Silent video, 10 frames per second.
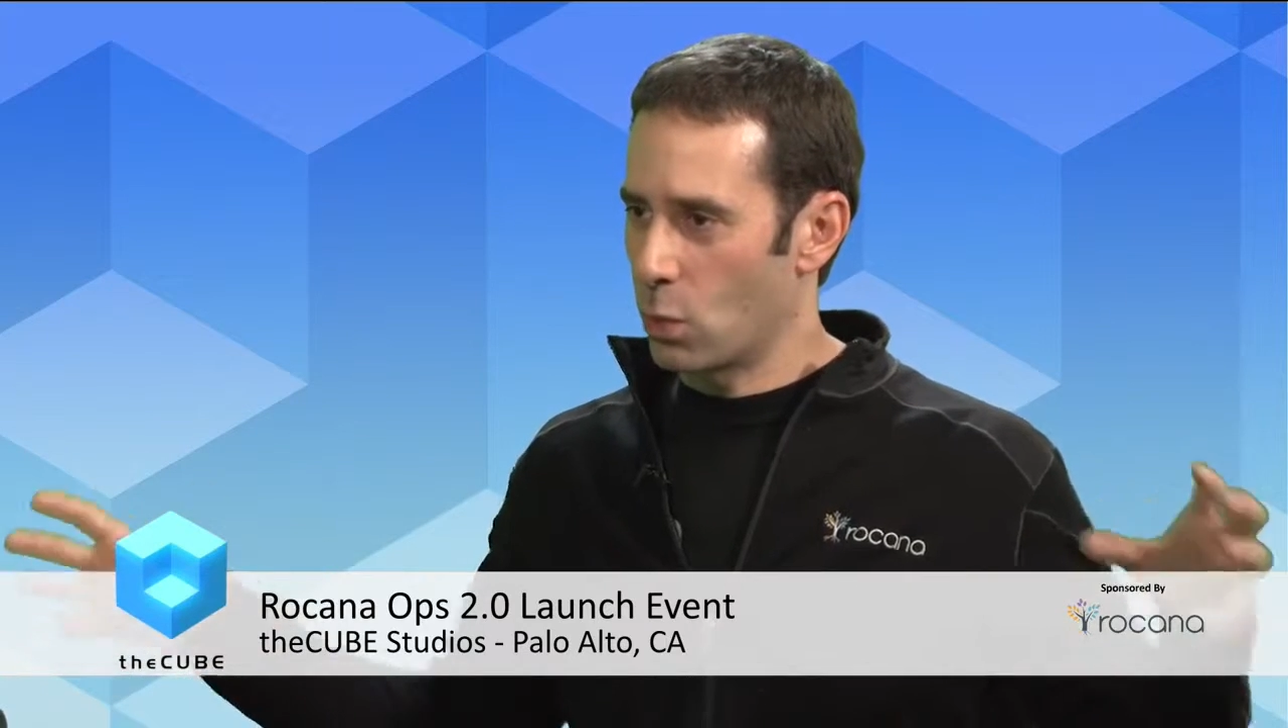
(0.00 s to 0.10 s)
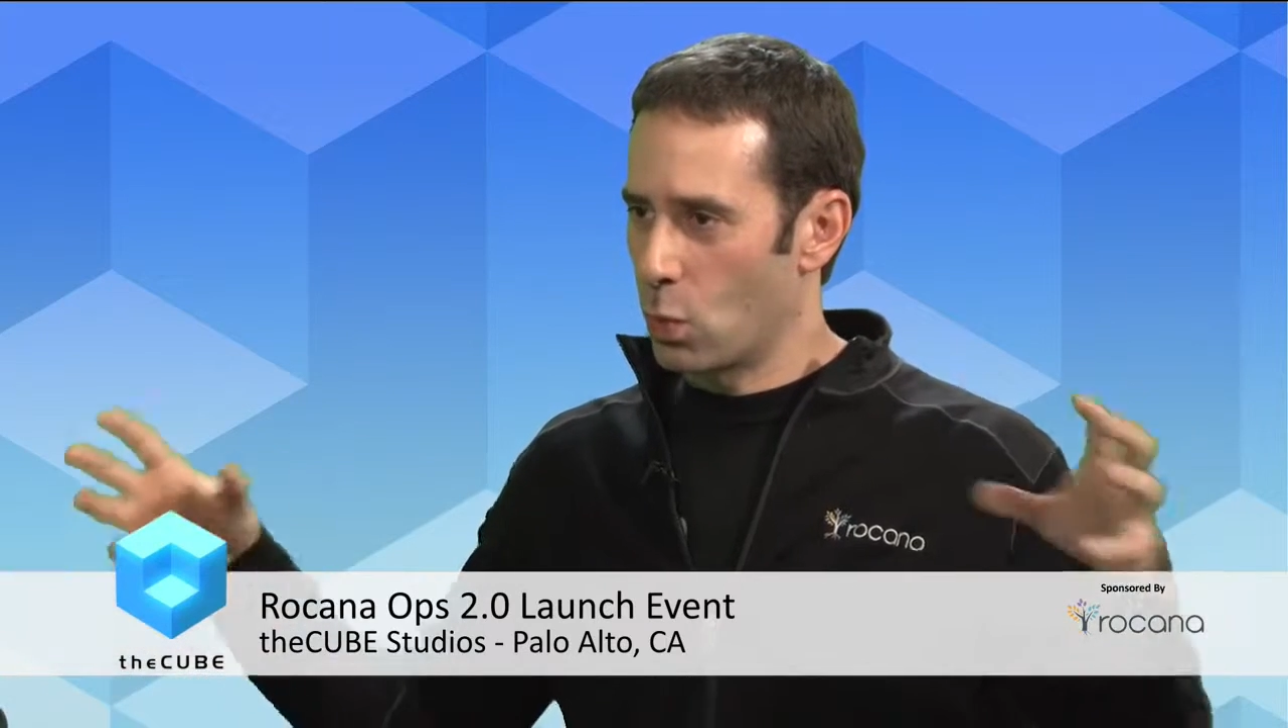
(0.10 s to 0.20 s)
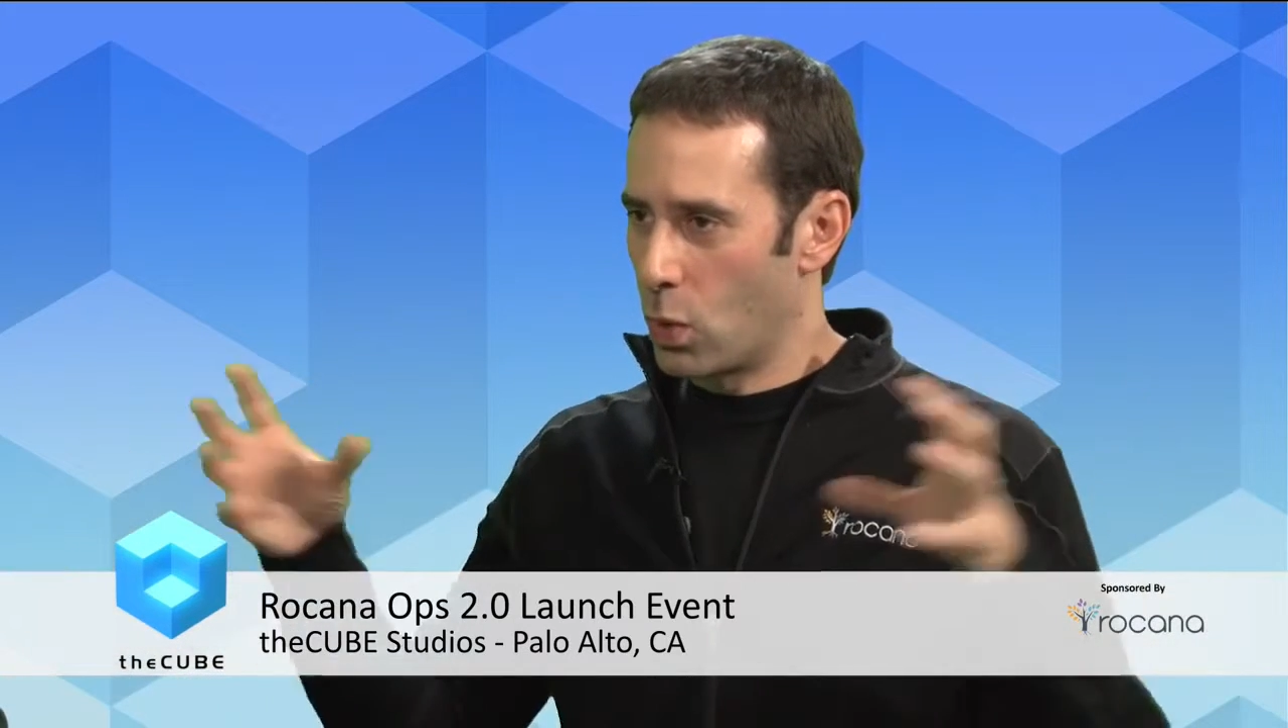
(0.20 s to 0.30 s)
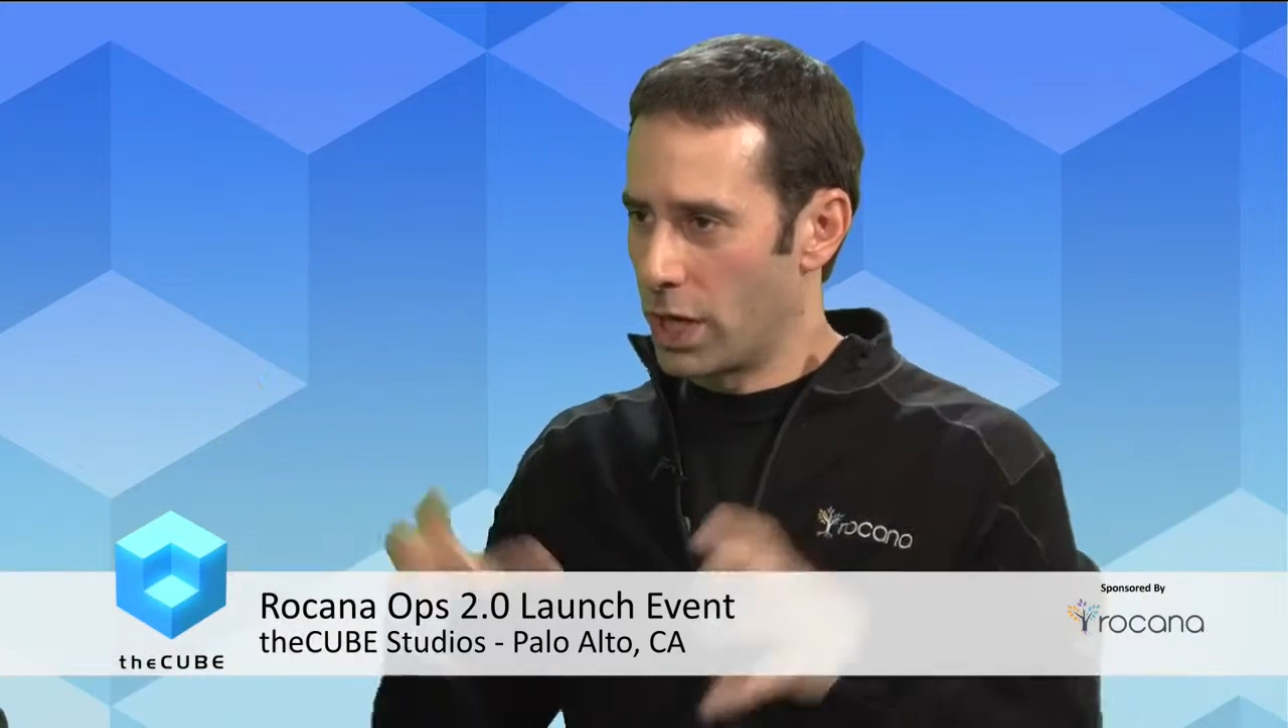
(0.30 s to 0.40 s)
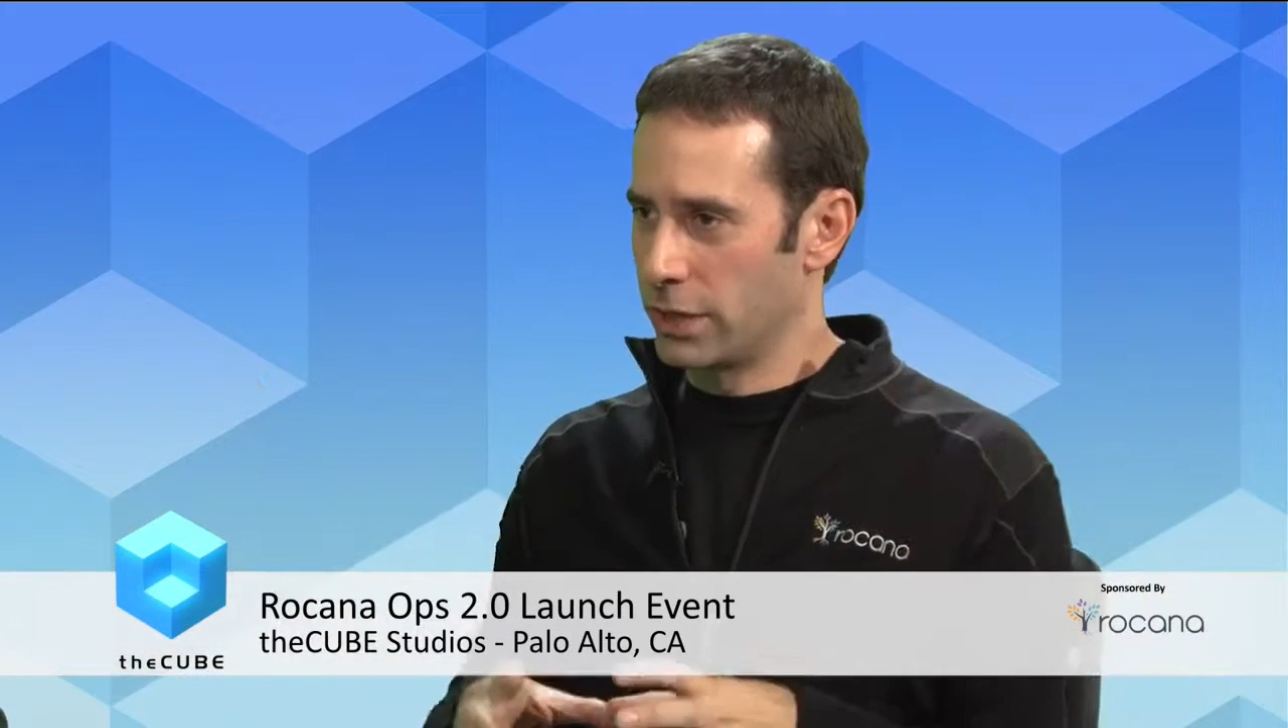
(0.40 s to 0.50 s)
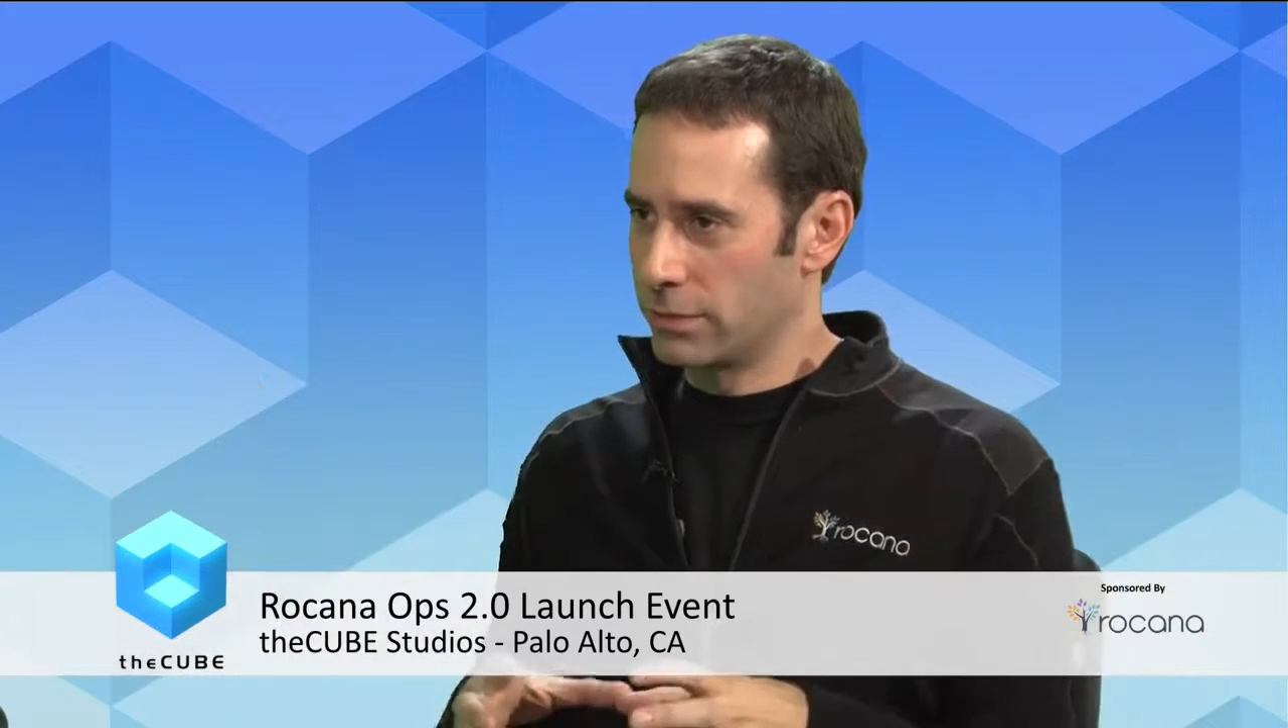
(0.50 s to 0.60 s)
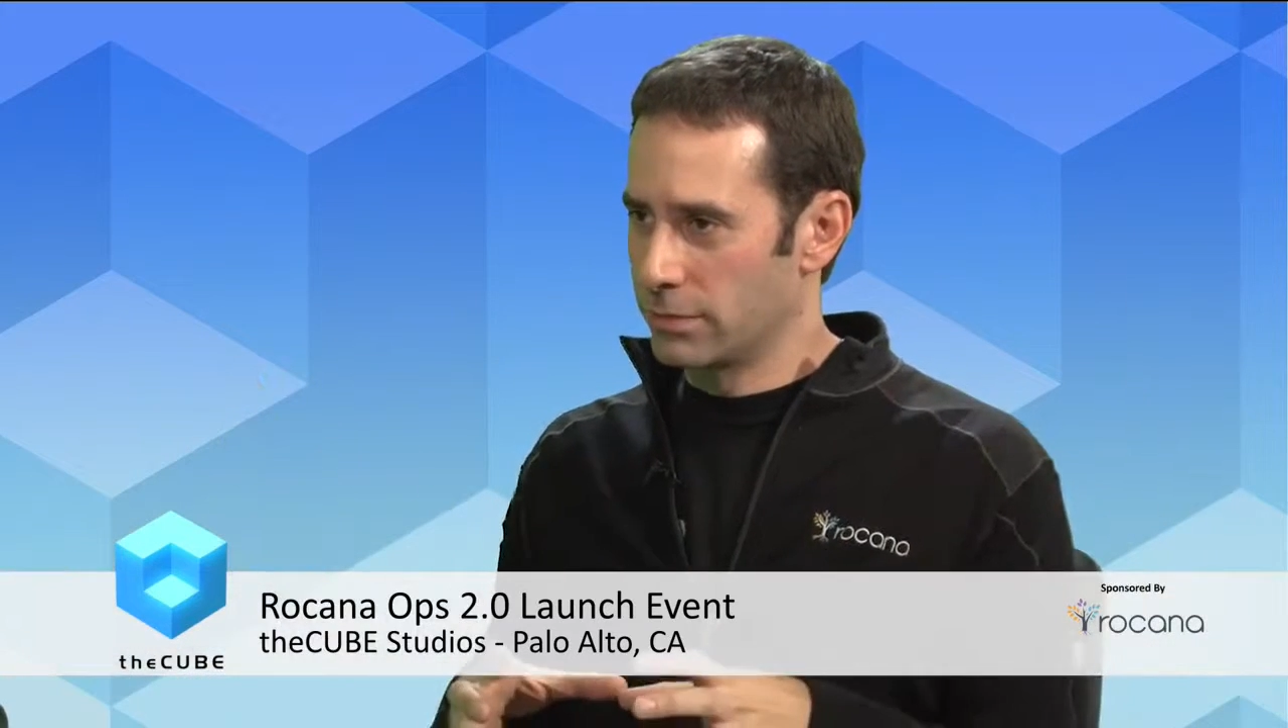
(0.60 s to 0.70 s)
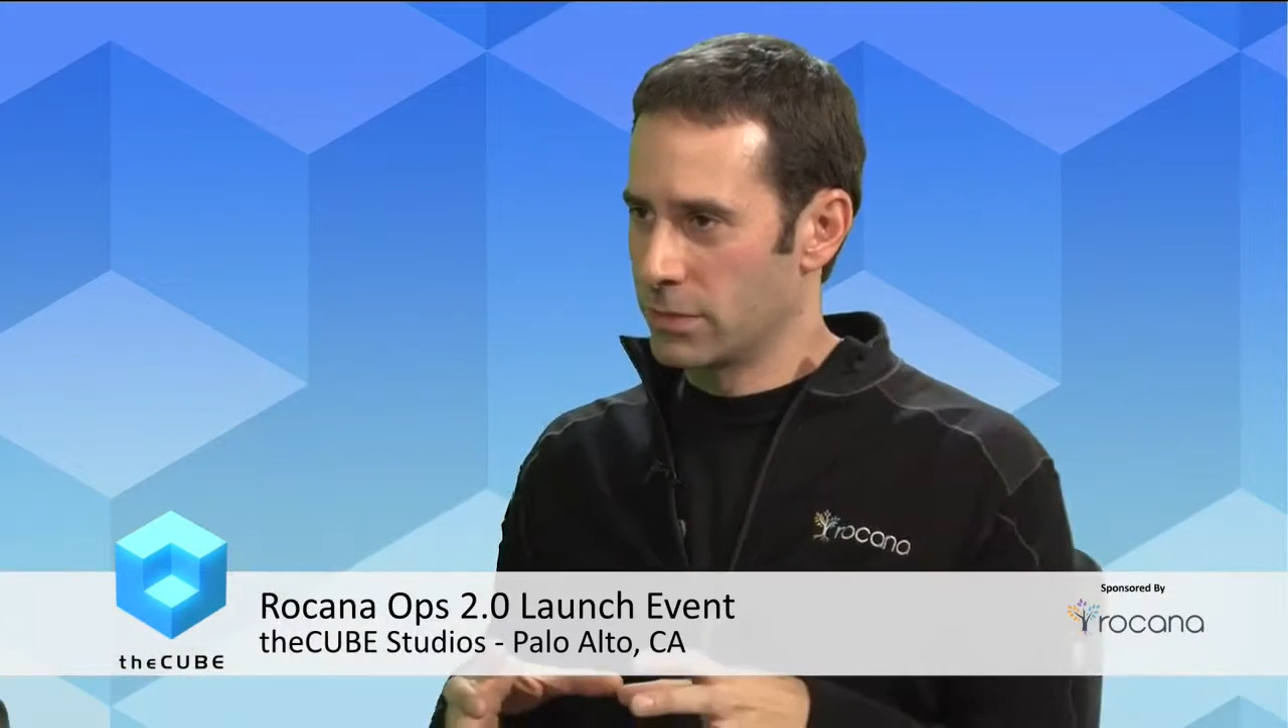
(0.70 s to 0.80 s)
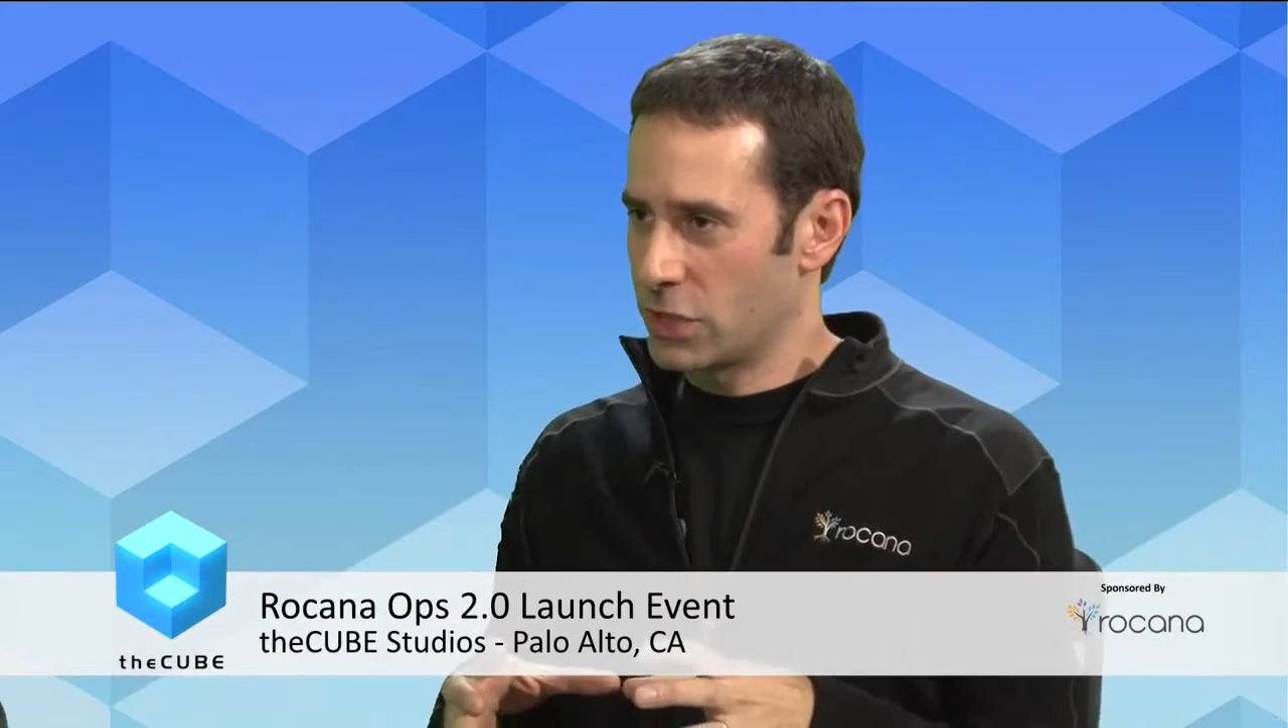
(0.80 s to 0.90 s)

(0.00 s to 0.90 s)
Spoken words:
one